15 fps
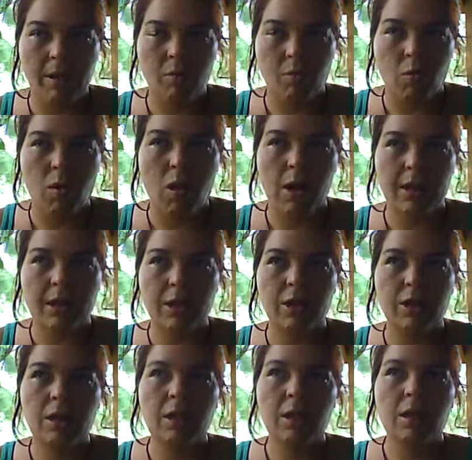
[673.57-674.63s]

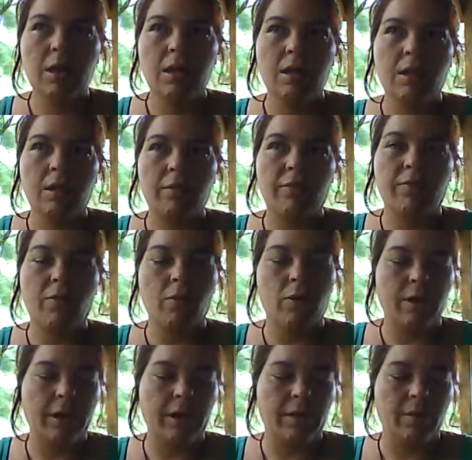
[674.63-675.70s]
watch
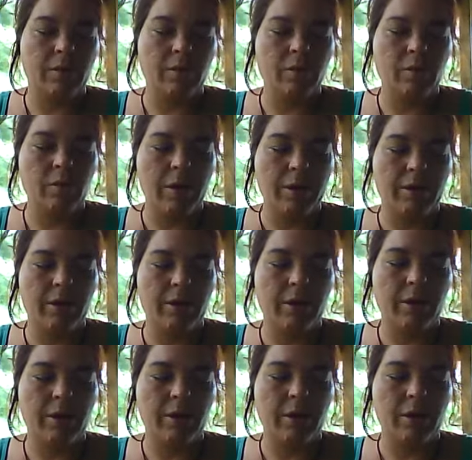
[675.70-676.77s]
for either whether
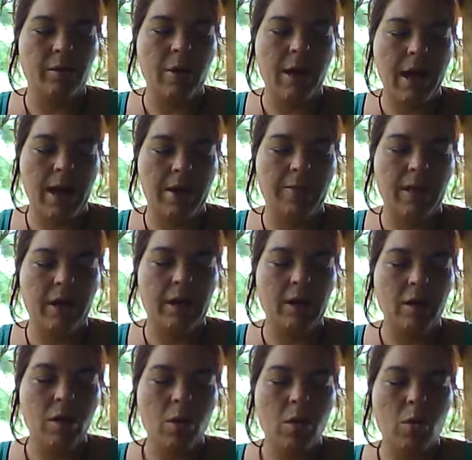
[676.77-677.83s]
you have it
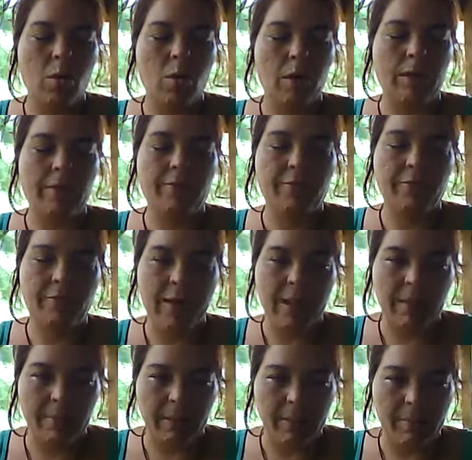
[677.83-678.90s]
or a
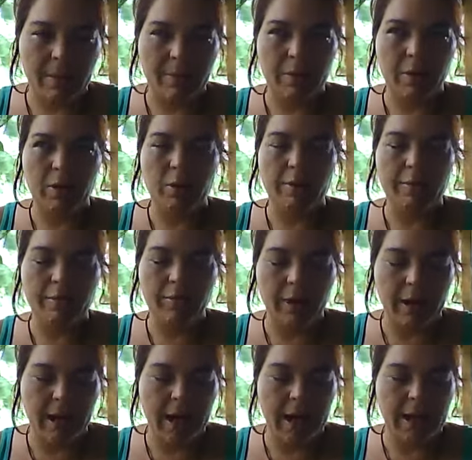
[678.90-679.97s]
family member or
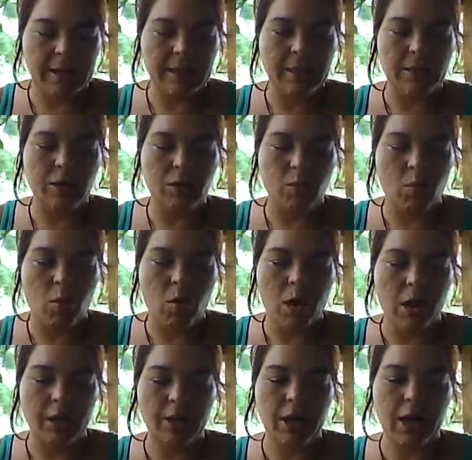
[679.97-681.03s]
friend has it to
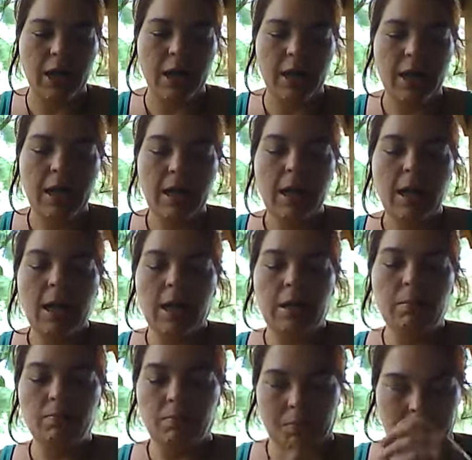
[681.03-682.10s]
watch, and
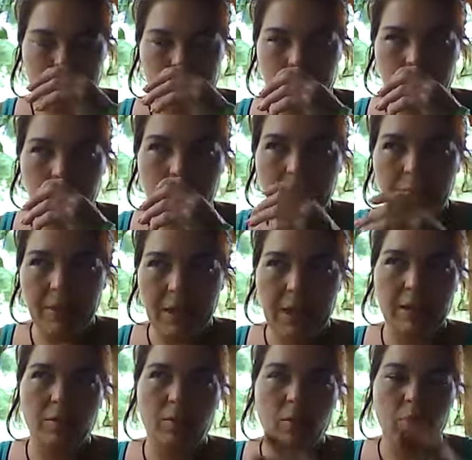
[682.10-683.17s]

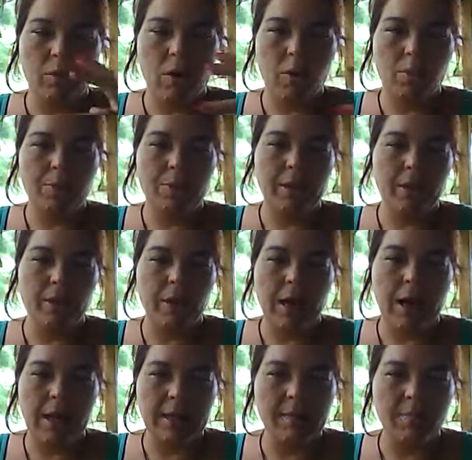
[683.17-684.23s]
it will open your
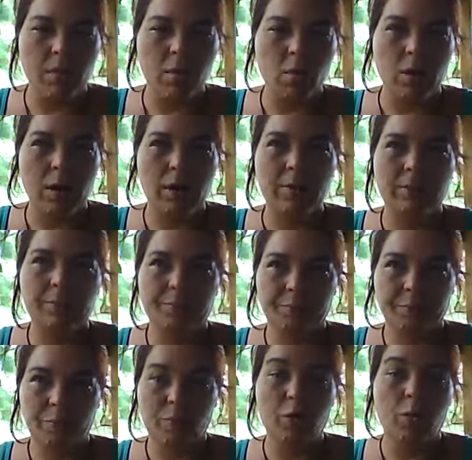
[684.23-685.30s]
eyes more
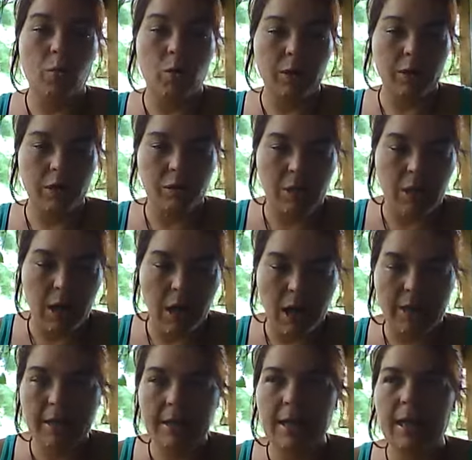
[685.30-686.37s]
for the ones who's
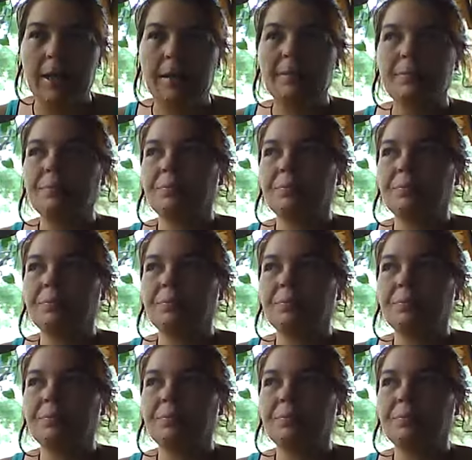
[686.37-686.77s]
not sick